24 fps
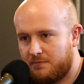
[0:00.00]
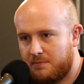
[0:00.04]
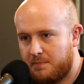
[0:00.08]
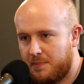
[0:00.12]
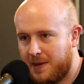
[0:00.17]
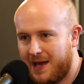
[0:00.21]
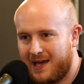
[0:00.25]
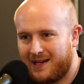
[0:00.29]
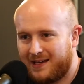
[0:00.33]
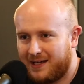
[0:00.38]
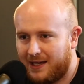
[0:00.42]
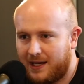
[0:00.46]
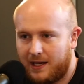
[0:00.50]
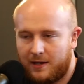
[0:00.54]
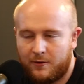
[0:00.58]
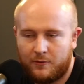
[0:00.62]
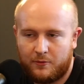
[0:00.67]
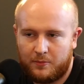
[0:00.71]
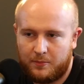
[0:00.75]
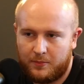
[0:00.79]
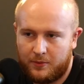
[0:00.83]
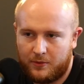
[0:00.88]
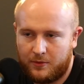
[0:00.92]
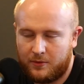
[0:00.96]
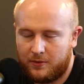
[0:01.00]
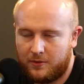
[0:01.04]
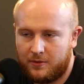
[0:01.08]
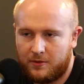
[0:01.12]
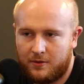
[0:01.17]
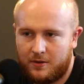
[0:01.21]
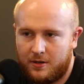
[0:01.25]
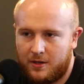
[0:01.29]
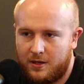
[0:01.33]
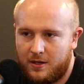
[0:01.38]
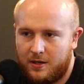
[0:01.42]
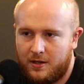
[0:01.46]
Better Help
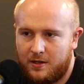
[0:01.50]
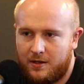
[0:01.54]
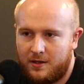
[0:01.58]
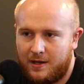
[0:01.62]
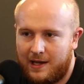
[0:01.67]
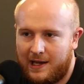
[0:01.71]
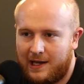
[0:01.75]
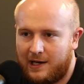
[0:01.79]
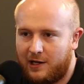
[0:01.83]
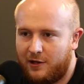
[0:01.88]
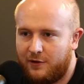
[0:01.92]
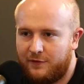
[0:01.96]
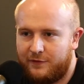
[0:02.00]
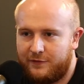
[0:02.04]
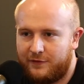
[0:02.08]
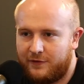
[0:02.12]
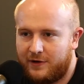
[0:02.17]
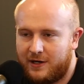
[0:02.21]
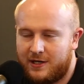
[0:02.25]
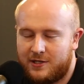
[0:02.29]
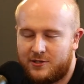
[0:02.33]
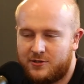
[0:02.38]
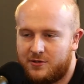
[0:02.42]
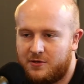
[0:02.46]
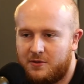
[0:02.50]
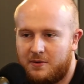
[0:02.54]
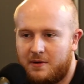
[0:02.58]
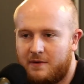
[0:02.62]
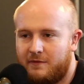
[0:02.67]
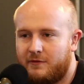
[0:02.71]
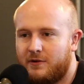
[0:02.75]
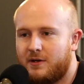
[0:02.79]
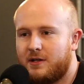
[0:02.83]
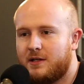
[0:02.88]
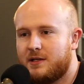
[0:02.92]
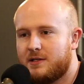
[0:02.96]
or HelloFresh or
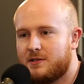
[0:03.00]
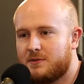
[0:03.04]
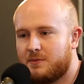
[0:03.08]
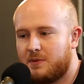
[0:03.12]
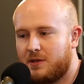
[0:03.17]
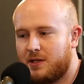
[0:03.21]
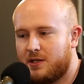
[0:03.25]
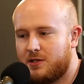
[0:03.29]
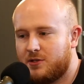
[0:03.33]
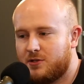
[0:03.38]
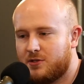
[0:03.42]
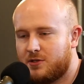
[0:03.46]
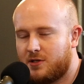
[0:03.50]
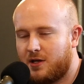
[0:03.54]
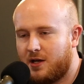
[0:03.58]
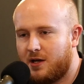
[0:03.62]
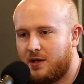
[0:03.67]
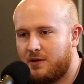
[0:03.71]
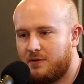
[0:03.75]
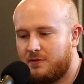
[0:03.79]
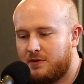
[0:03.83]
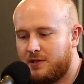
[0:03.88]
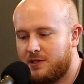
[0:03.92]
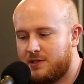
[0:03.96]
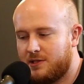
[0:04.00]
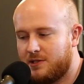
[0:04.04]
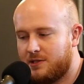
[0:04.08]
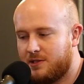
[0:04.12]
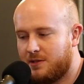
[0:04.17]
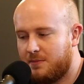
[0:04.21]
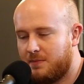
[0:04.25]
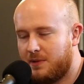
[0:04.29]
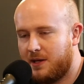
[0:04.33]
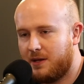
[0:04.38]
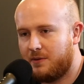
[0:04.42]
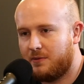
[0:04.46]
whoever it is, where they just go, this is
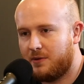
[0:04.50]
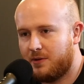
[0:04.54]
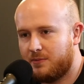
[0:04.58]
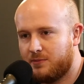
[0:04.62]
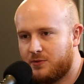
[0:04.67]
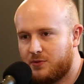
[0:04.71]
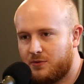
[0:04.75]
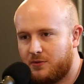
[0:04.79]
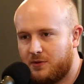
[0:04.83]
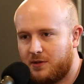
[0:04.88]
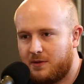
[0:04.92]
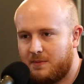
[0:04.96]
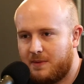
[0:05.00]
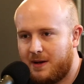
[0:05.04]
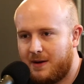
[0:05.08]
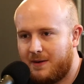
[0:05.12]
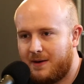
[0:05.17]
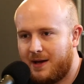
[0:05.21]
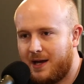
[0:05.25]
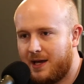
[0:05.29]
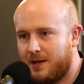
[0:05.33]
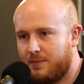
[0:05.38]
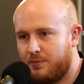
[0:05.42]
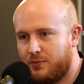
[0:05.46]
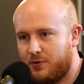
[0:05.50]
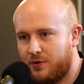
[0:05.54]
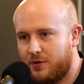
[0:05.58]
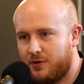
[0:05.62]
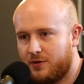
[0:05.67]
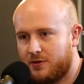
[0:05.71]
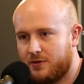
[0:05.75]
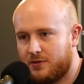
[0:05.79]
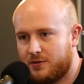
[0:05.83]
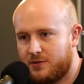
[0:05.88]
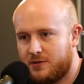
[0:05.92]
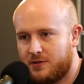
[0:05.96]
the bit where I'm talking about a
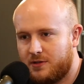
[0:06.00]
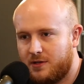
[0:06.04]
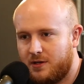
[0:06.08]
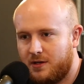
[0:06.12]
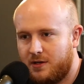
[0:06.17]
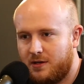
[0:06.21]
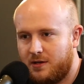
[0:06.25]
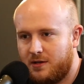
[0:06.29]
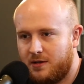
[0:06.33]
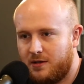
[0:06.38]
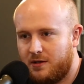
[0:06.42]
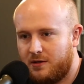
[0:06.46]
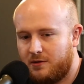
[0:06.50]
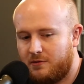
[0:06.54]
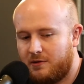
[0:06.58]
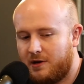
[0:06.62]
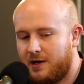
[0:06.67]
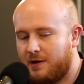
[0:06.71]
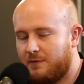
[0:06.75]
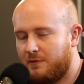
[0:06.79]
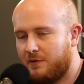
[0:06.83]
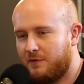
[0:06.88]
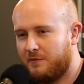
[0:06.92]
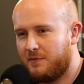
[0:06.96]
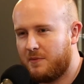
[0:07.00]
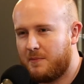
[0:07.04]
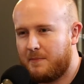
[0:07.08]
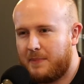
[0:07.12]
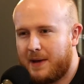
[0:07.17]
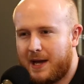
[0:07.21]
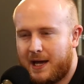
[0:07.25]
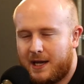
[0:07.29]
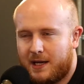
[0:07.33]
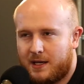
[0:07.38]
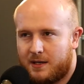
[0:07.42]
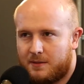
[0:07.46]
product. Granted, we've been
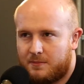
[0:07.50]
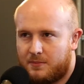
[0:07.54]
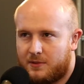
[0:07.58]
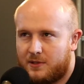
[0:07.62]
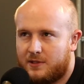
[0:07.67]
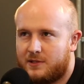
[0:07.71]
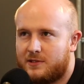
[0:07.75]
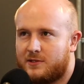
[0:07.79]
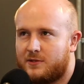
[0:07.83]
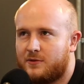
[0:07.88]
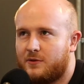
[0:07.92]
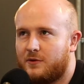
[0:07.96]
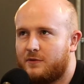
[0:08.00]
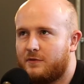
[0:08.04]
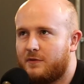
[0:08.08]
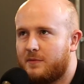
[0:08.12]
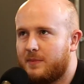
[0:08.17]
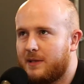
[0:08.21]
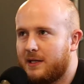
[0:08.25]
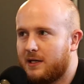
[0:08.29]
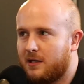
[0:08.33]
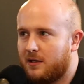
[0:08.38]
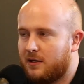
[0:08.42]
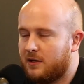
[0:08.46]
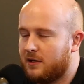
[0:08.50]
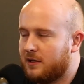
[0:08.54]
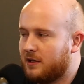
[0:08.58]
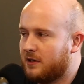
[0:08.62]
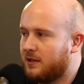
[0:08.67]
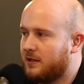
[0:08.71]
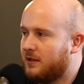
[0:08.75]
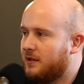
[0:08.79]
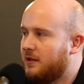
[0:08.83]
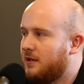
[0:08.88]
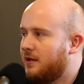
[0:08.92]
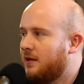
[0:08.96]
paid, but it's sort of a bit
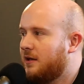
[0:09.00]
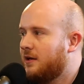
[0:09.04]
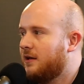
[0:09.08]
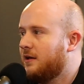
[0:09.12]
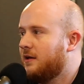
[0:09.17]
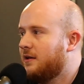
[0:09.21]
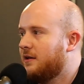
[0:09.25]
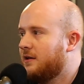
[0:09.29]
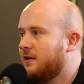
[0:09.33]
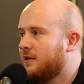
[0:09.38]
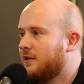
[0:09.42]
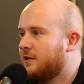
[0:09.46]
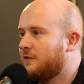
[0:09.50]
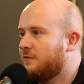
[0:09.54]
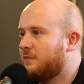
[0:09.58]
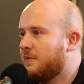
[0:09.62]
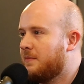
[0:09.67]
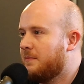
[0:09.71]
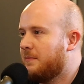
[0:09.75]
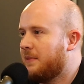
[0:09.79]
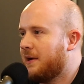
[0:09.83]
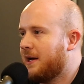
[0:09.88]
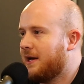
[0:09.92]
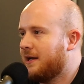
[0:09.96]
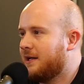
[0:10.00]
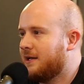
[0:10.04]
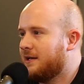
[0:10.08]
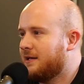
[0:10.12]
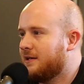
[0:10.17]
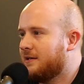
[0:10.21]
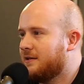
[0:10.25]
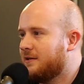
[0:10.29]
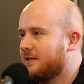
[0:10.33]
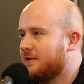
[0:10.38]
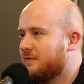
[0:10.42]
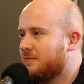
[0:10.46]
like, You've been
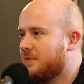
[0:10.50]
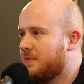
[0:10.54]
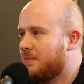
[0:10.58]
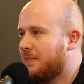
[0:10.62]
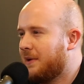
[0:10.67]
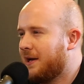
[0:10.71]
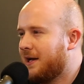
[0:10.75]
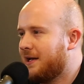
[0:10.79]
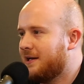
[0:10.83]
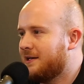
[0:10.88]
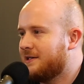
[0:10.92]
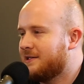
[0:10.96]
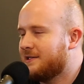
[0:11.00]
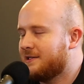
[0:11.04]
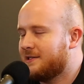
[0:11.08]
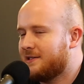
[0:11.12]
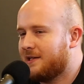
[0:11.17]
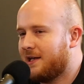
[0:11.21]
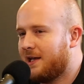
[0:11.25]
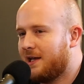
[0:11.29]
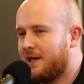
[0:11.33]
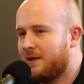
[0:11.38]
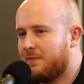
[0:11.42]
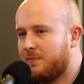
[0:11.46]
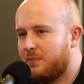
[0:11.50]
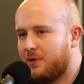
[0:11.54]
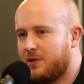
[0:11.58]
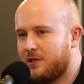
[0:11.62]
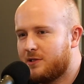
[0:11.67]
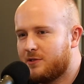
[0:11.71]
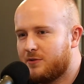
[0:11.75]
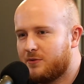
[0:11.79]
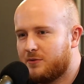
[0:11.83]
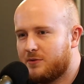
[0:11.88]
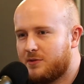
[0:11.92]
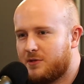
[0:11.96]
paid to say it, but
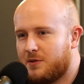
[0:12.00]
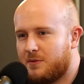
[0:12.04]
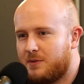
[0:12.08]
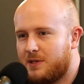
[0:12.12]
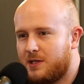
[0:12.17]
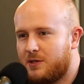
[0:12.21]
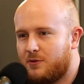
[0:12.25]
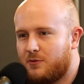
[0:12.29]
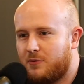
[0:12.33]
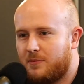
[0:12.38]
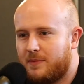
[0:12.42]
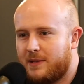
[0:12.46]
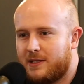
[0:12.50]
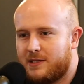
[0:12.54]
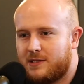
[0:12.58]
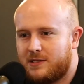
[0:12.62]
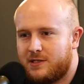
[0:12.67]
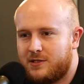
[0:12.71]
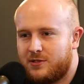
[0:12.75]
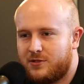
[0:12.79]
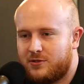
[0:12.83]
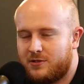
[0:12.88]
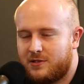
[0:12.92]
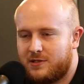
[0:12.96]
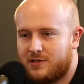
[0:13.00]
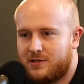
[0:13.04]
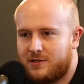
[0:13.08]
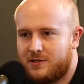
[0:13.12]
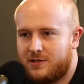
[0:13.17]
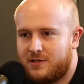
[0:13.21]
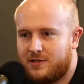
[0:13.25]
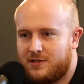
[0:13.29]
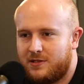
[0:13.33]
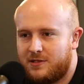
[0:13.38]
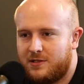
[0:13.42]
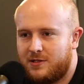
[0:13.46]
it's also in your best interest
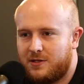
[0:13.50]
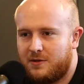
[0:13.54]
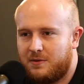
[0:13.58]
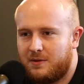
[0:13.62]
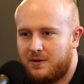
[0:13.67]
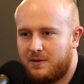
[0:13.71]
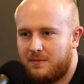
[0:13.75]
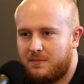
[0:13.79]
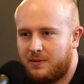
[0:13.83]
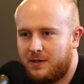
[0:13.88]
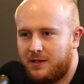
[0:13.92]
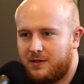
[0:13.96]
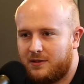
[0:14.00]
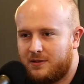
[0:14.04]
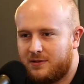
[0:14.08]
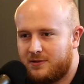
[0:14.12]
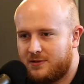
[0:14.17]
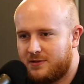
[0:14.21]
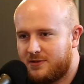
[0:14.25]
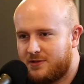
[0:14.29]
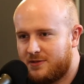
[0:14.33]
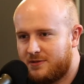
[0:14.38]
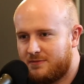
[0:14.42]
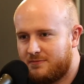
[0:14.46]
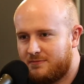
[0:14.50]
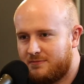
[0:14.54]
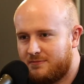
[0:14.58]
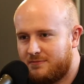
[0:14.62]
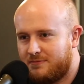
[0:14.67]
to do it because